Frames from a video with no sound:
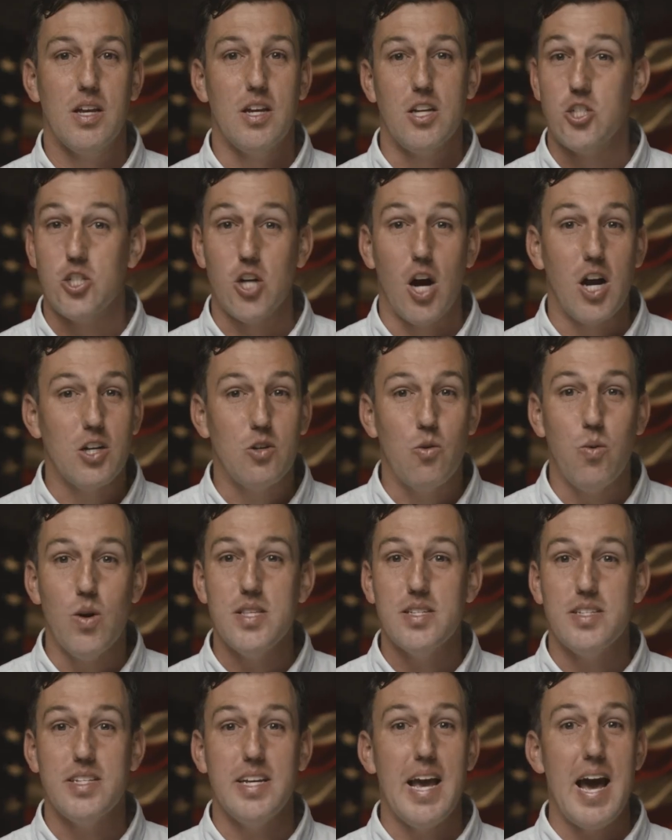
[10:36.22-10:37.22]
John
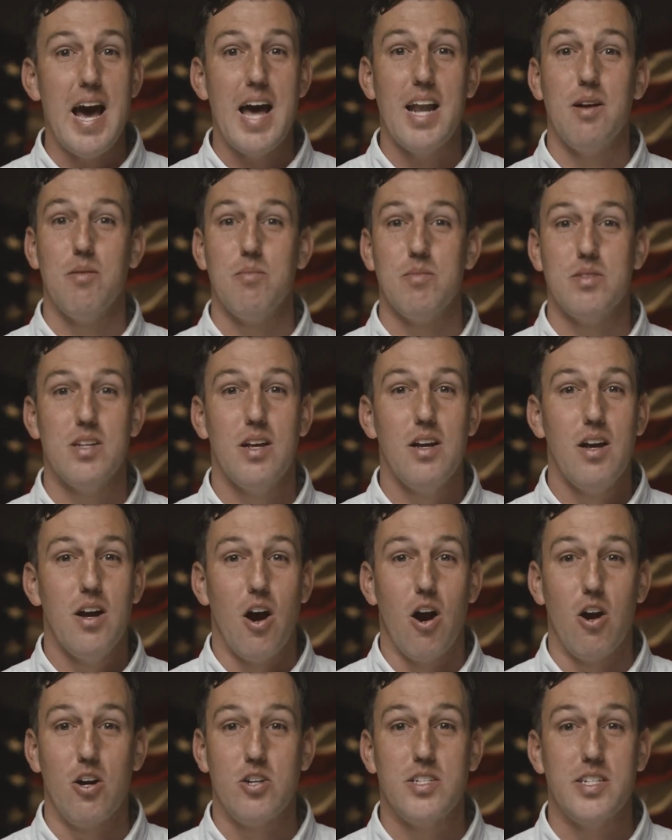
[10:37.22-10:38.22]
Quincy Adams,
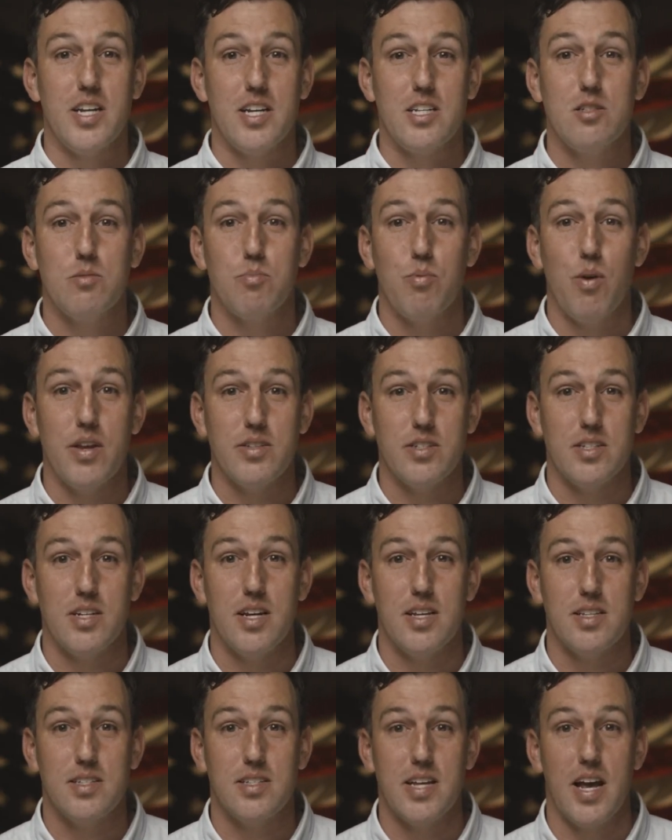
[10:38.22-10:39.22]
our sixth
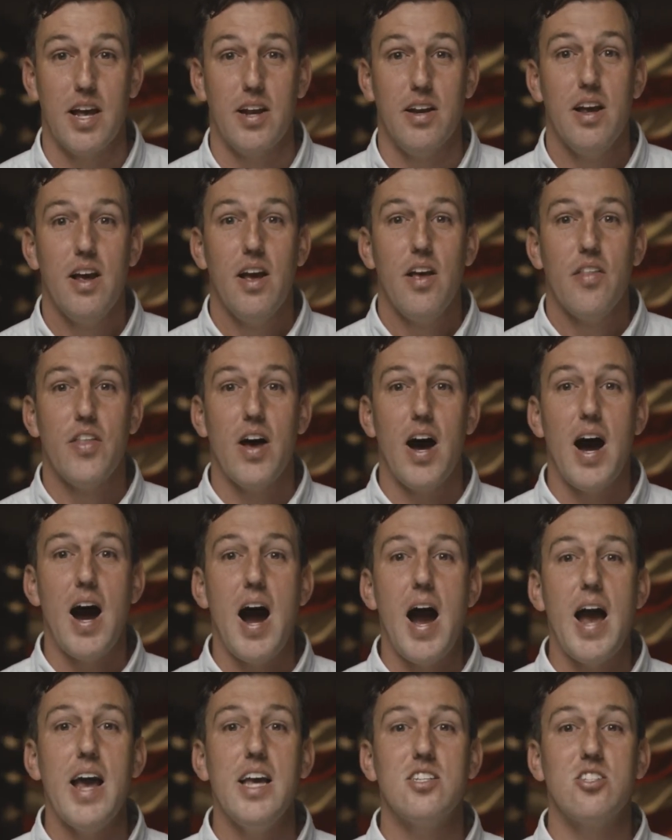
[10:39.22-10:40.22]
president, said the
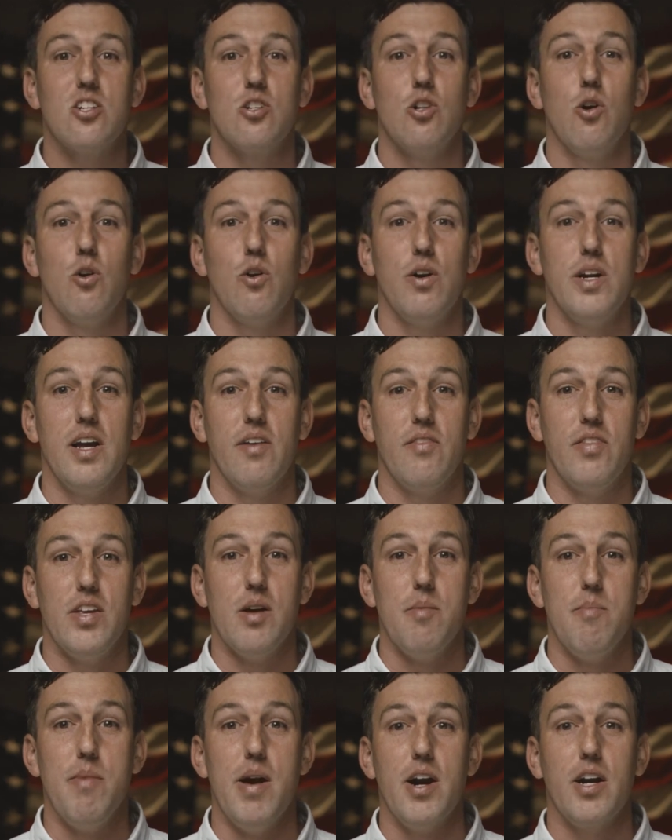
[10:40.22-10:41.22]
highest glory of the
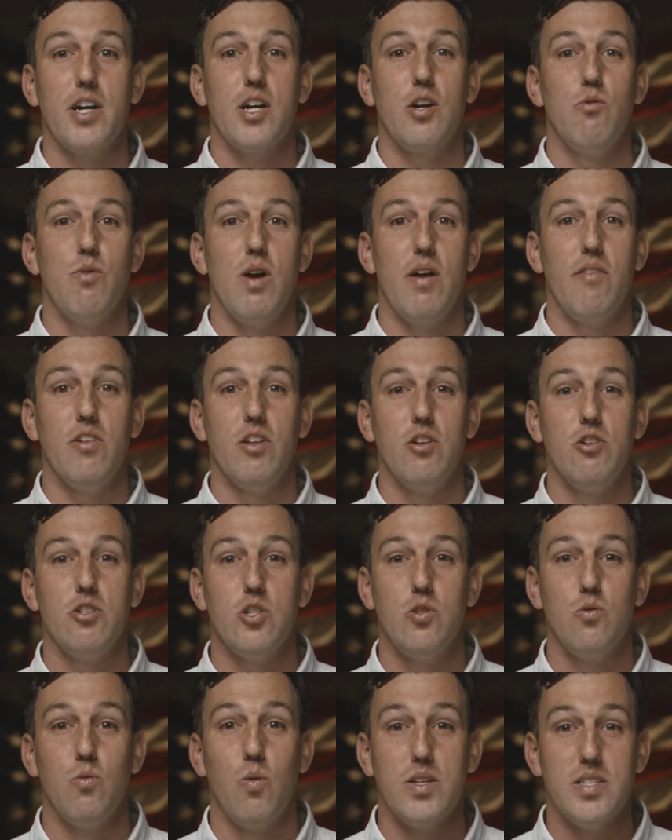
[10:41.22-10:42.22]
American
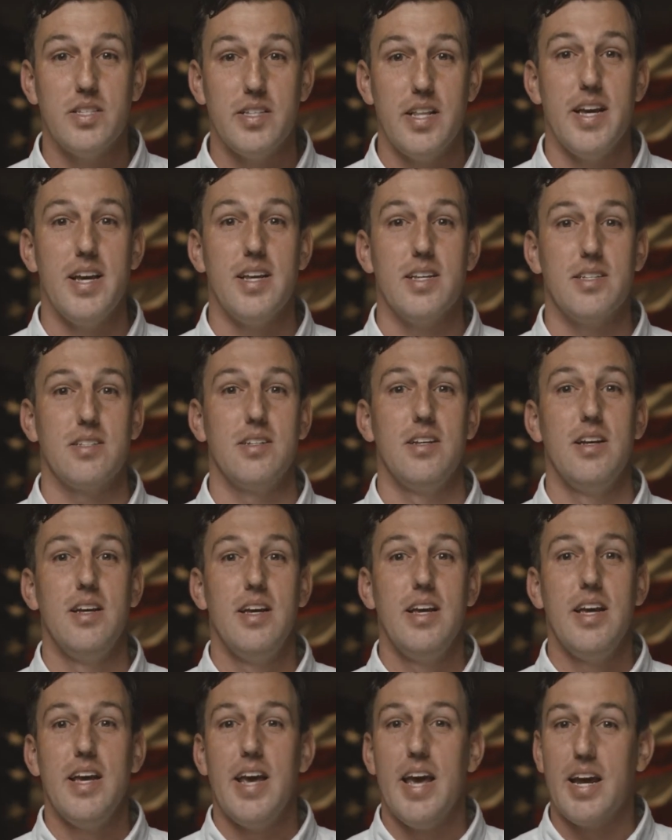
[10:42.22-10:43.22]
Revolution was this
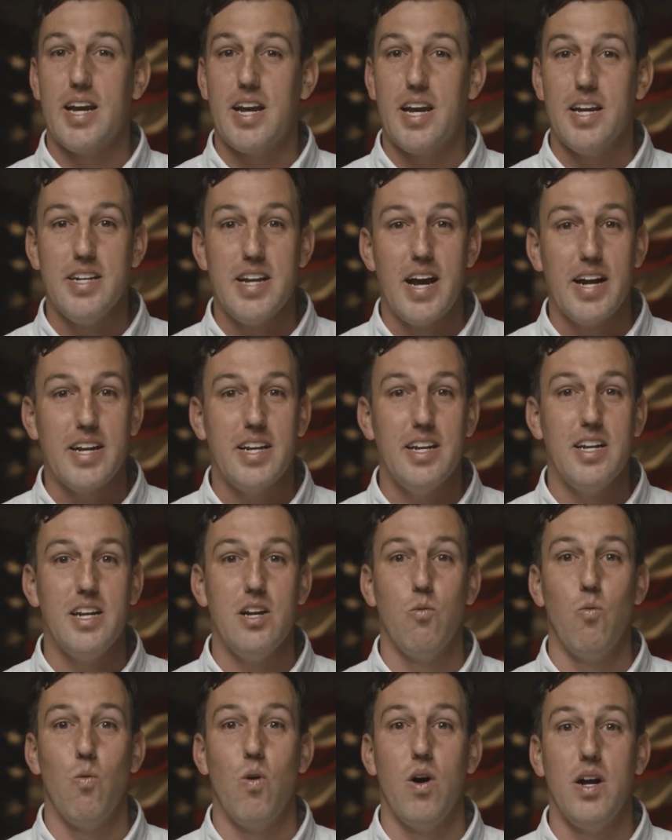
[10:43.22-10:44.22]
it connected
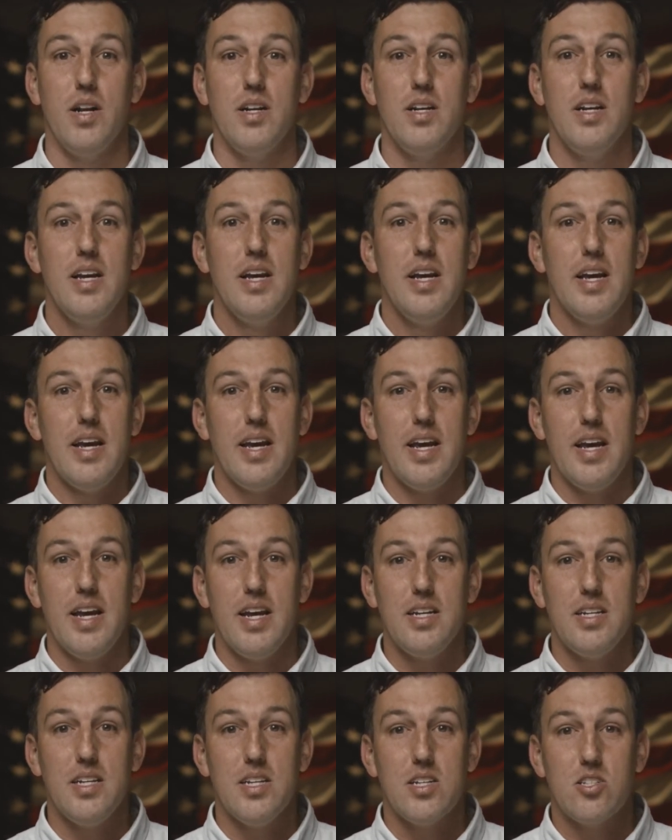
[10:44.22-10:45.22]
in one
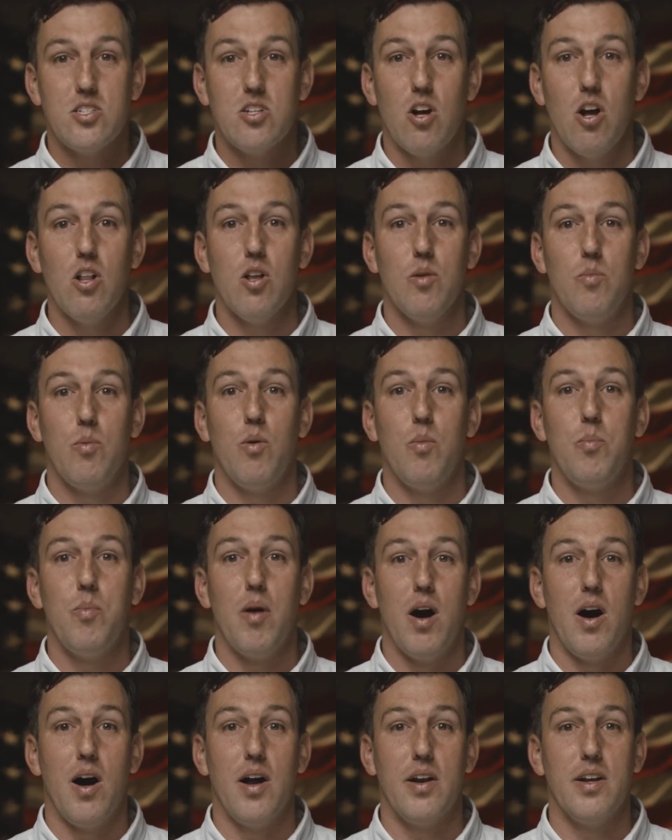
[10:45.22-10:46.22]
indissoluble
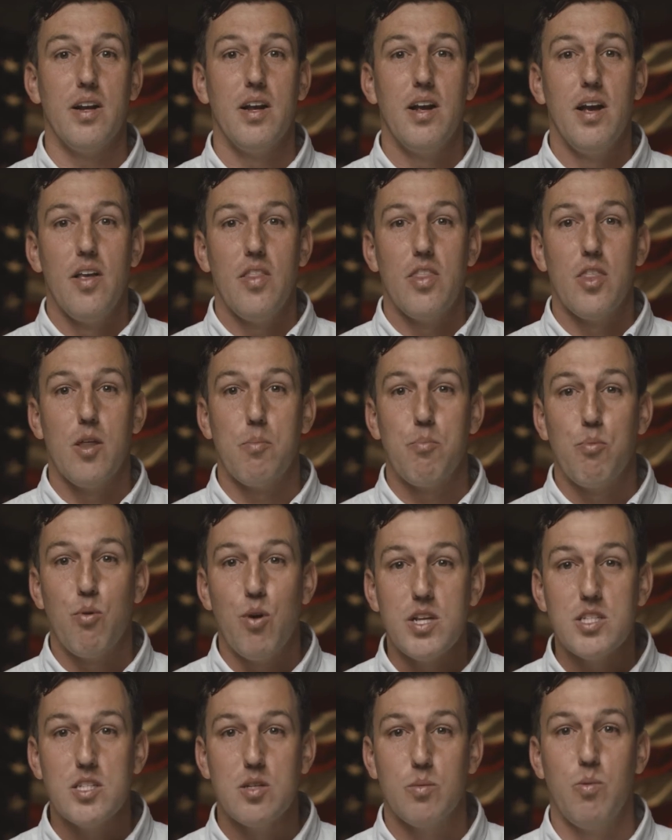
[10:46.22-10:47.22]
bond the
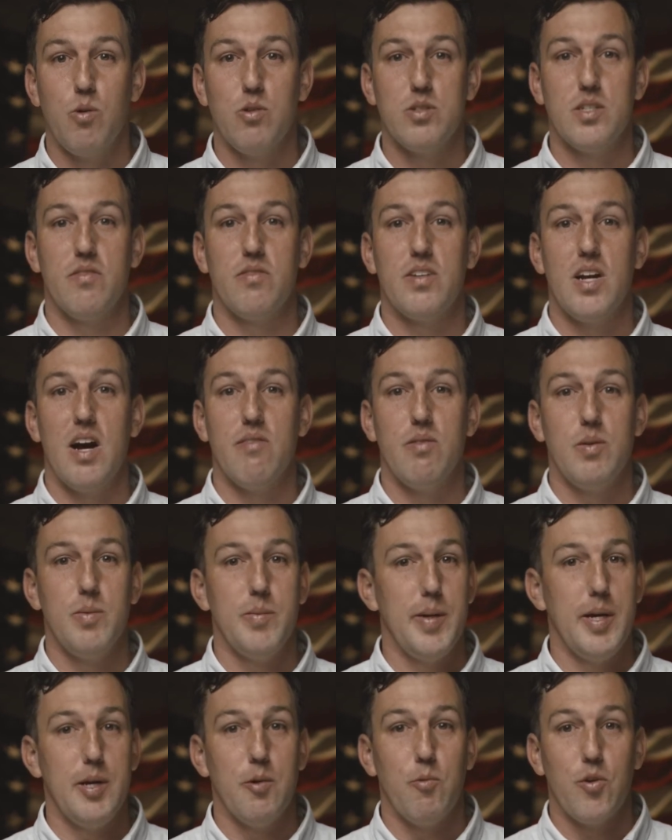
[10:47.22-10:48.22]
principles of
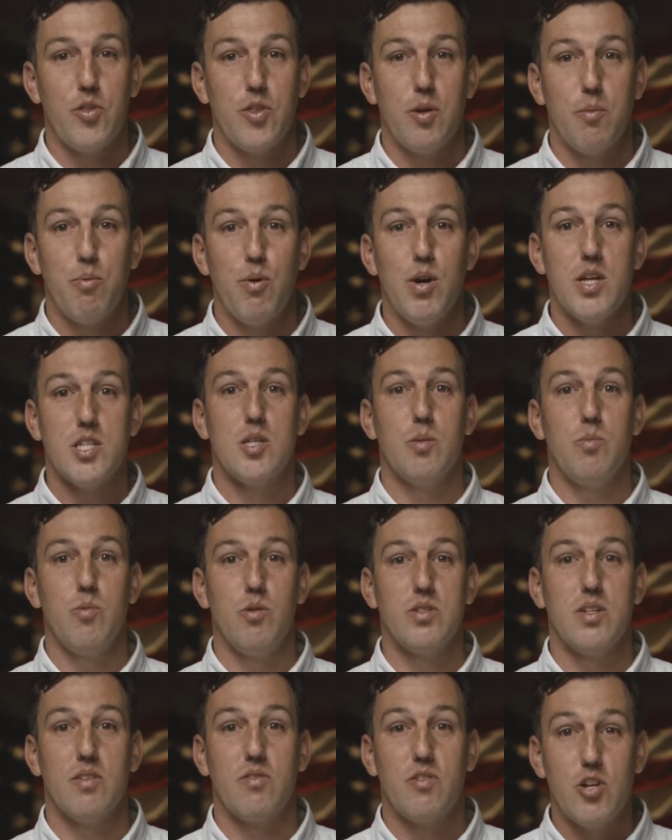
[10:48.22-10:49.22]
government with the
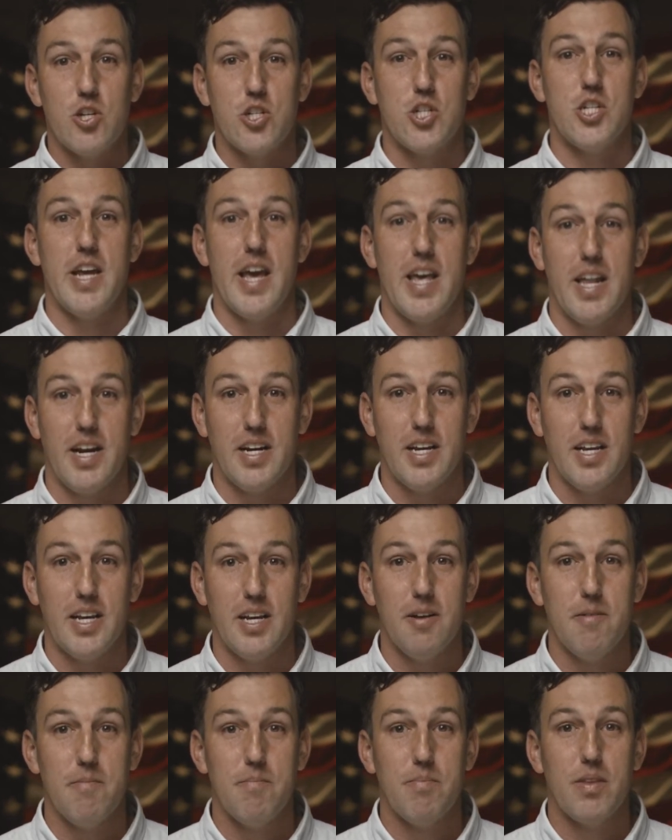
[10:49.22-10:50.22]
principles of
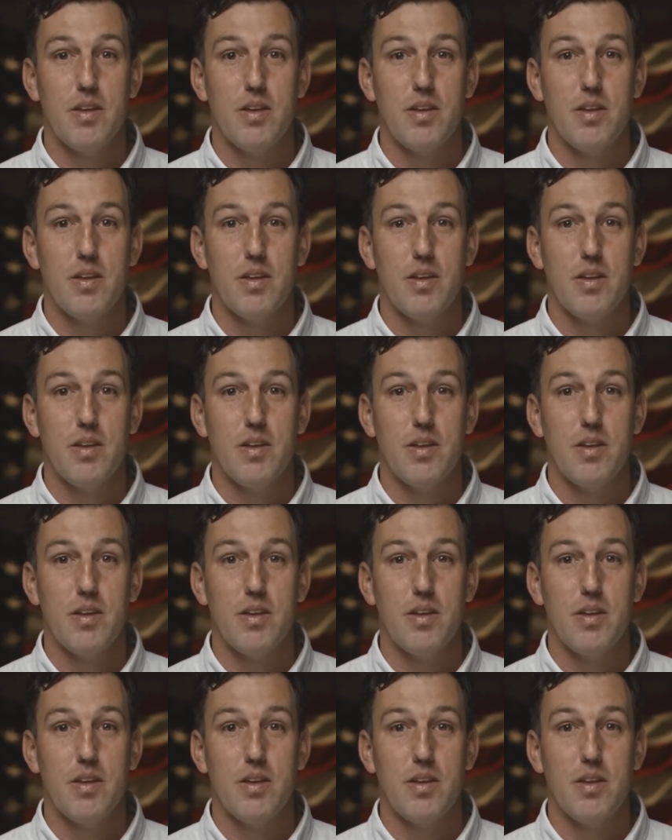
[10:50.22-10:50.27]
Christianity.